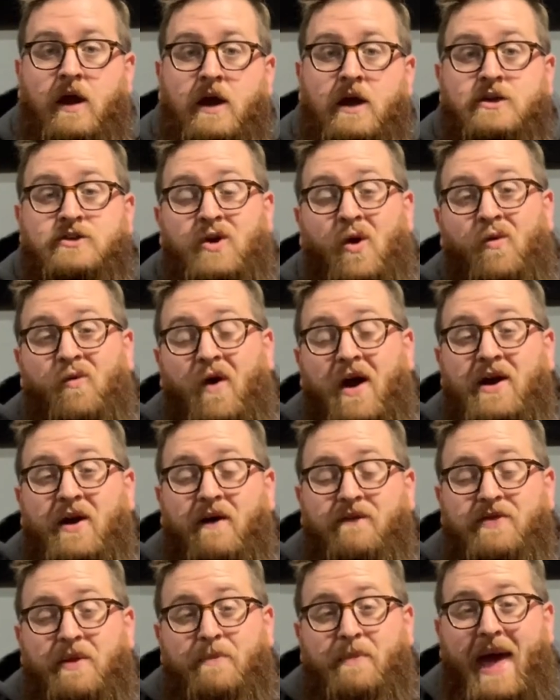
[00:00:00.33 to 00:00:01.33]
So right
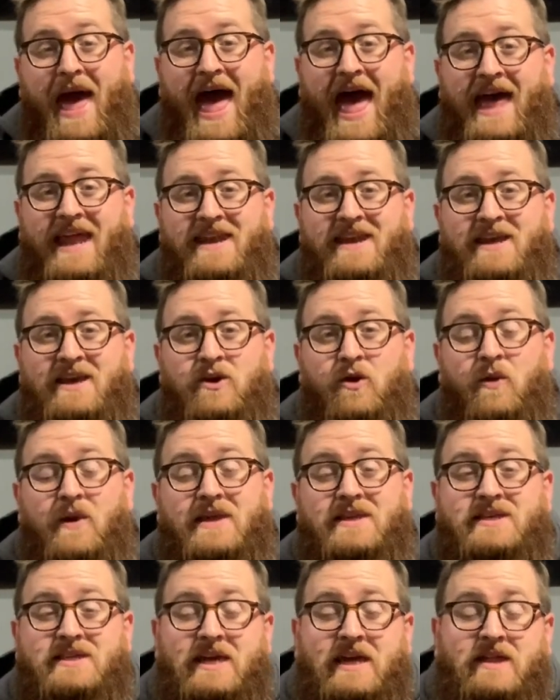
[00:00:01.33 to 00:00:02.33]
off the bat, you
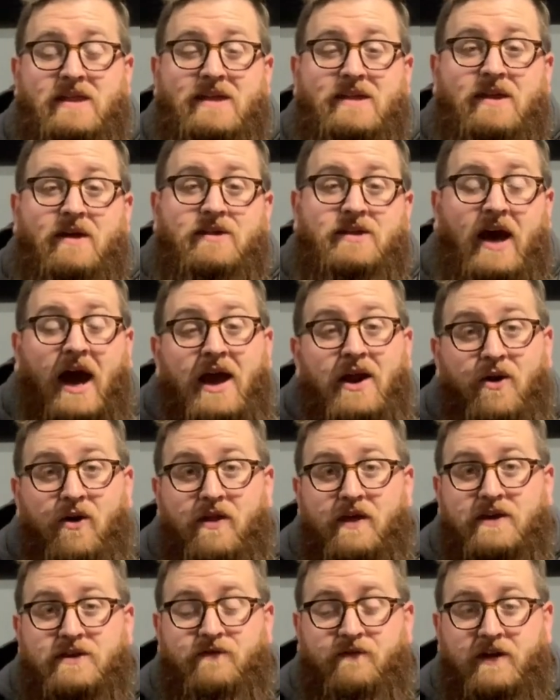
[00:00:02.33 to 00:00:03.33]
can see that the title
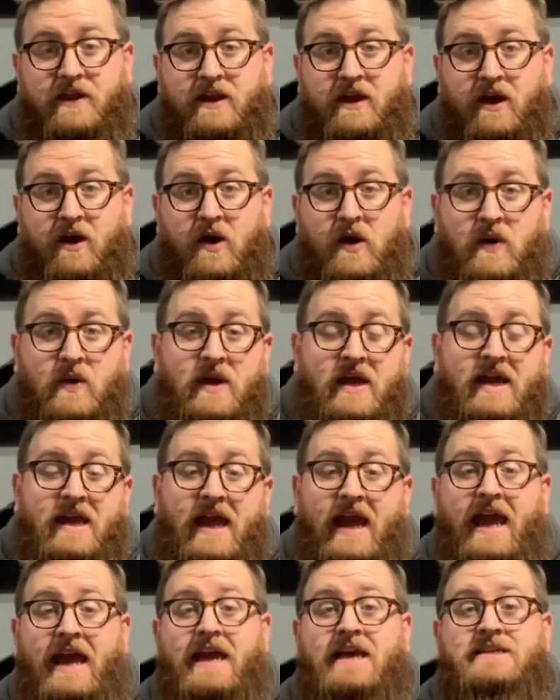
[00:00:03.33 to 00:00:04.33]
of this video
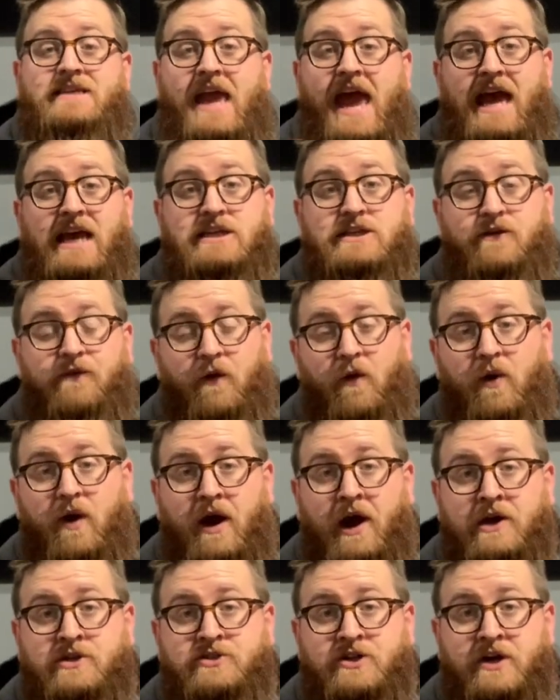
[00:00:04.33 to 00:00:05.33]
is
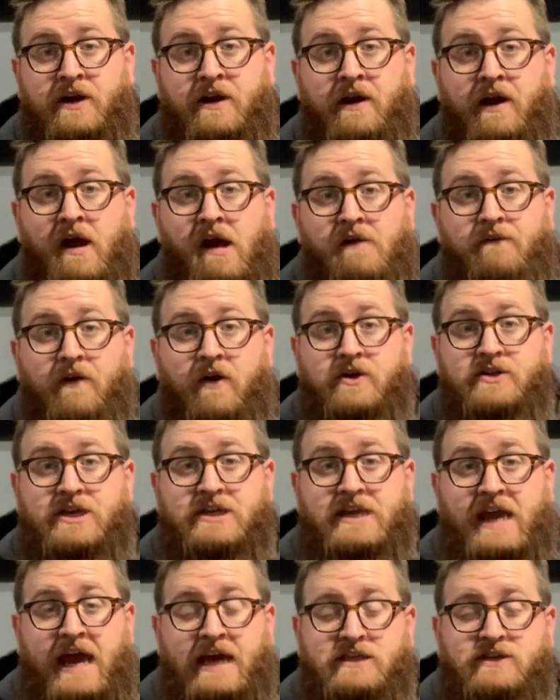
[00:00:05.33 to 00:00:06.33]
S400 versus
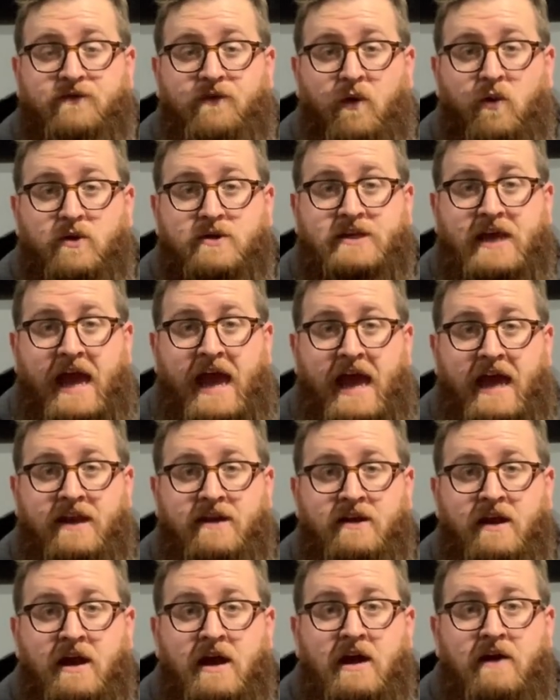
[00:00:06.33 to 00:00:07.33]

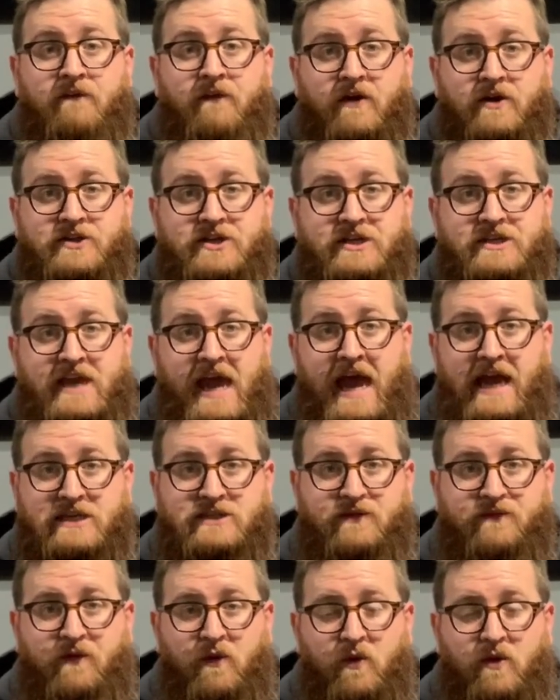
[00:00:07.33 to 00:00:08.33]
S410 versus
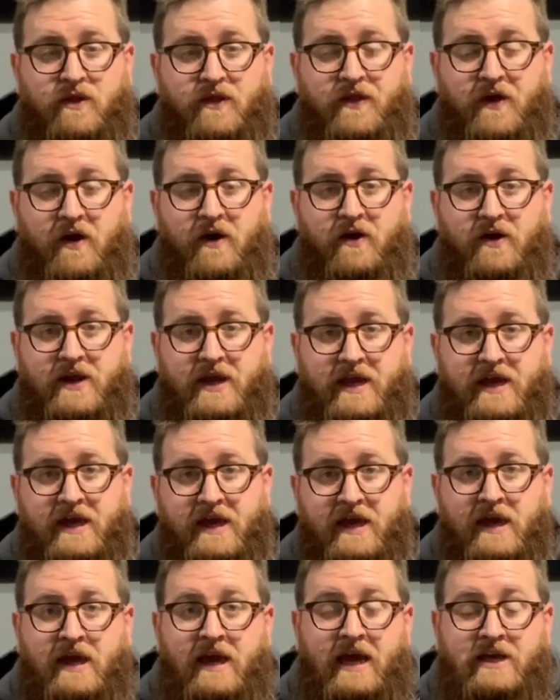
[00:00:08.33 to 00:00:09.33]
S430.
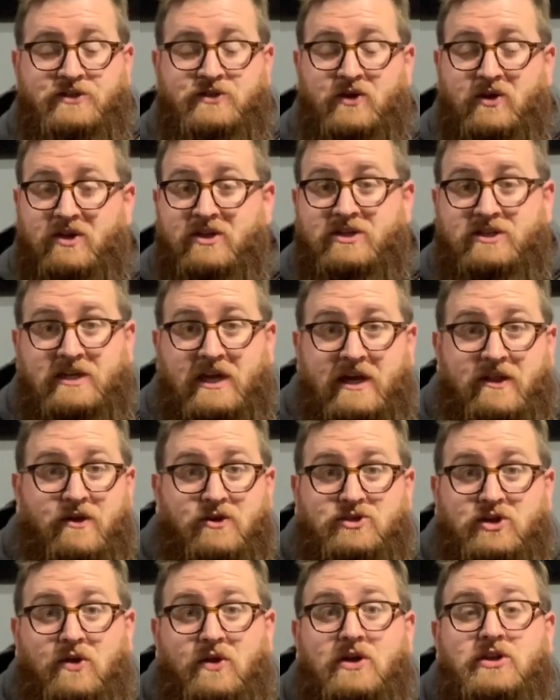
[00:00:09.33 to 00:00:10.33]
As you can see,
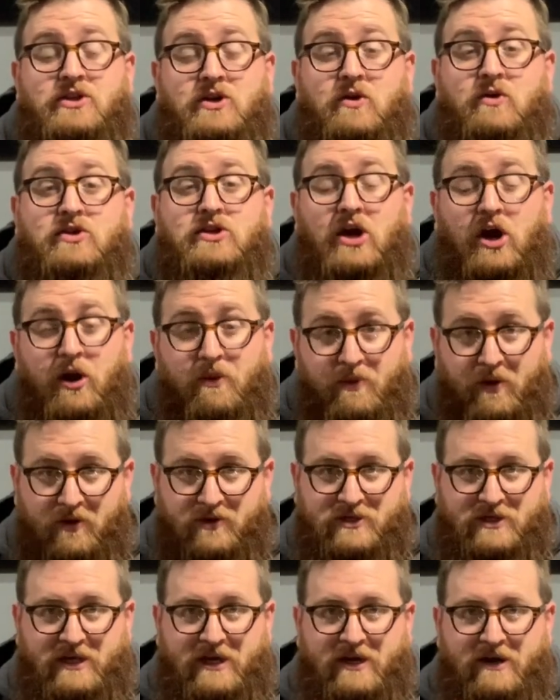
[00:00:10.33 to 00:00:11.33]
there's only two turbos
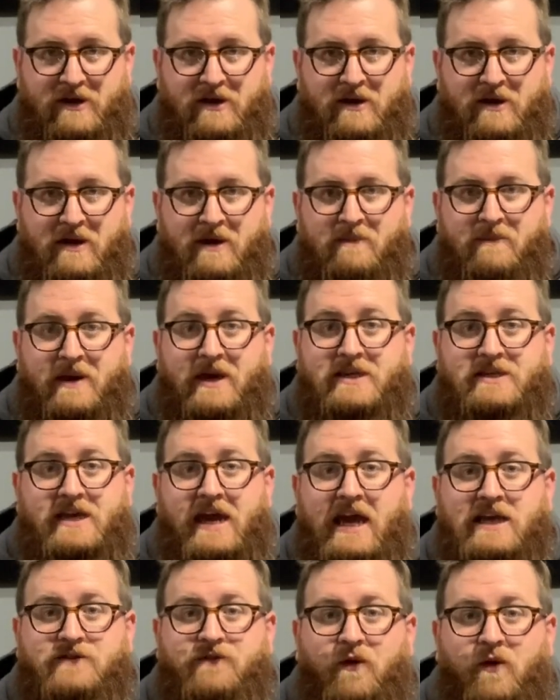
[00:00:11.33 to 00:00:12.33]
here because the
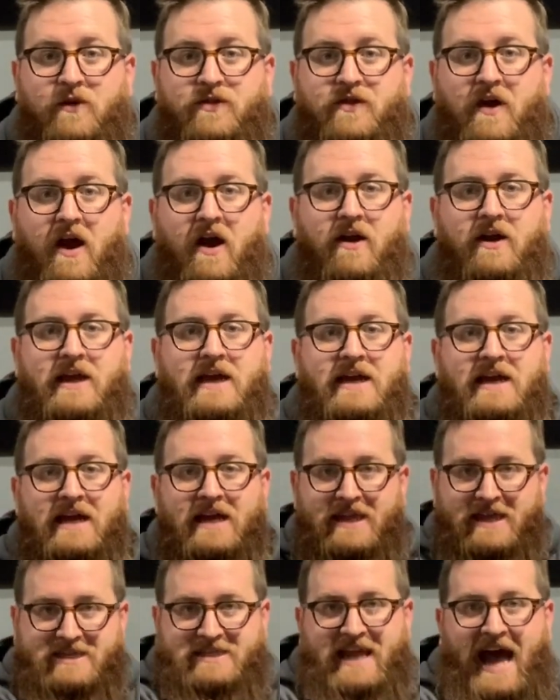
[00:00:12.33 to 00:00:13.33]
S430
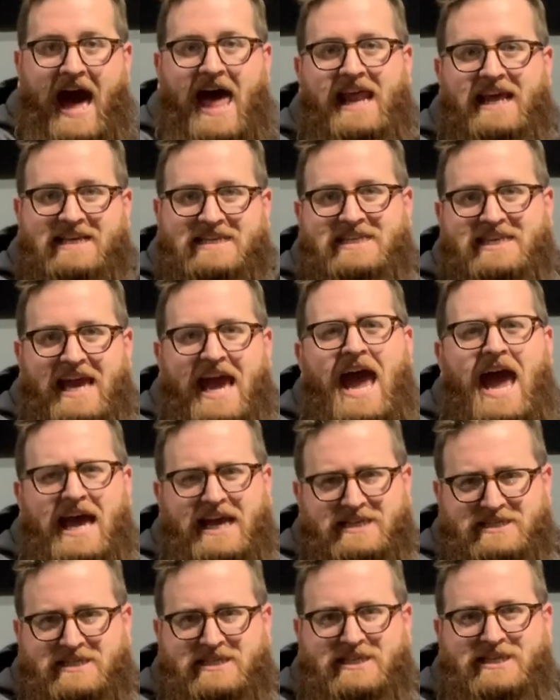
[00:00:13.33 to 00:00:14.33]
does not
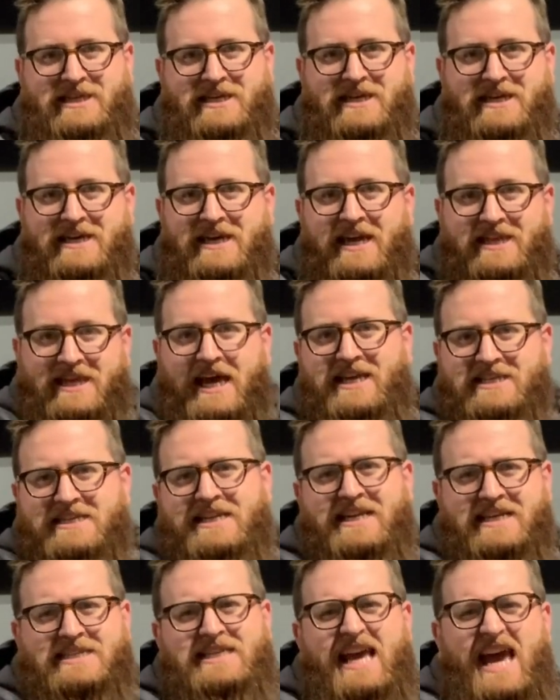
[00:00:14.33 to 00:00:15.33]
exist. It
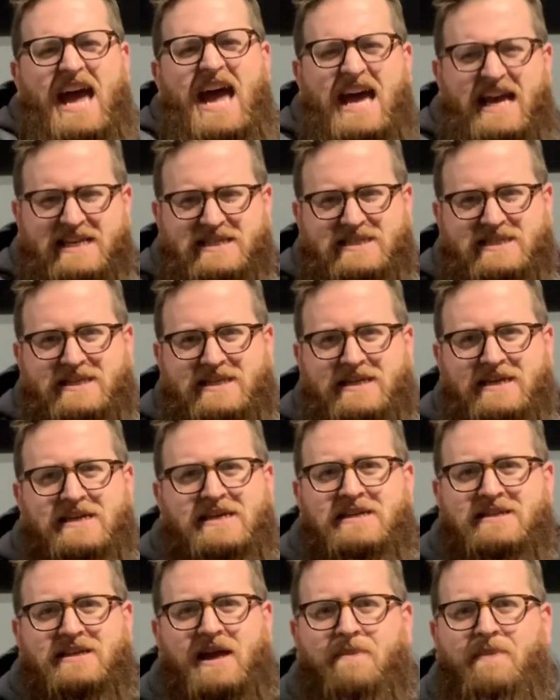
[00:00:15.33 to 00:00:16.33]
doesn't exist.
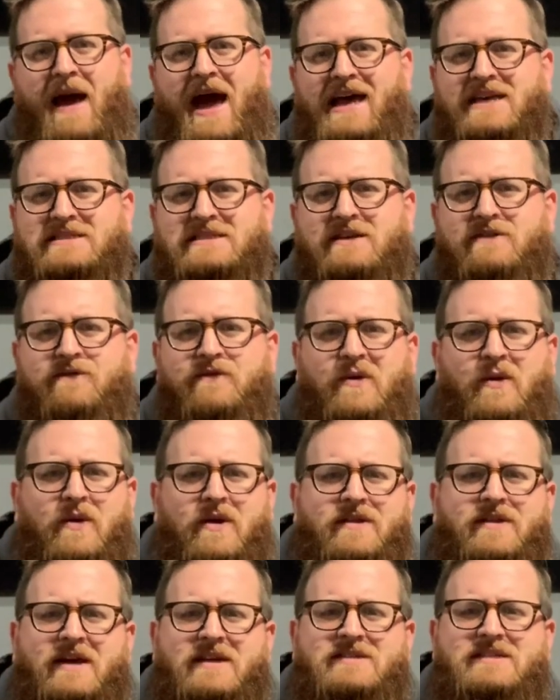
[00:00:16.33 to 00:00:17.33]
Stop asking for it.
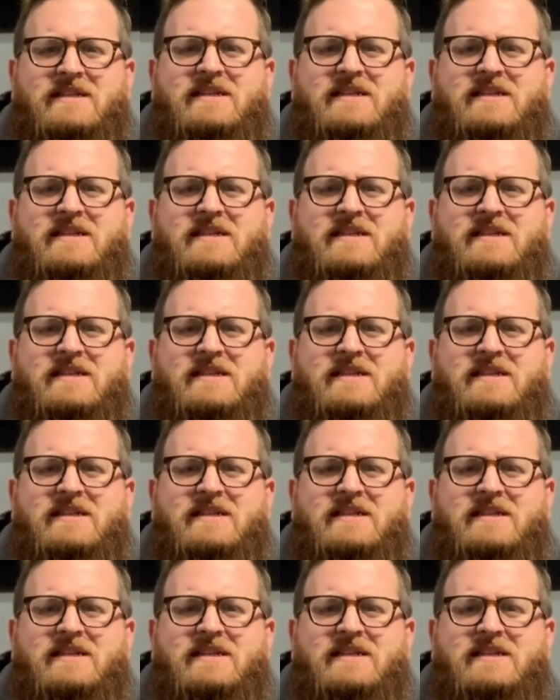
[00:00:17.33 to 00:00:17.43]
It doesn't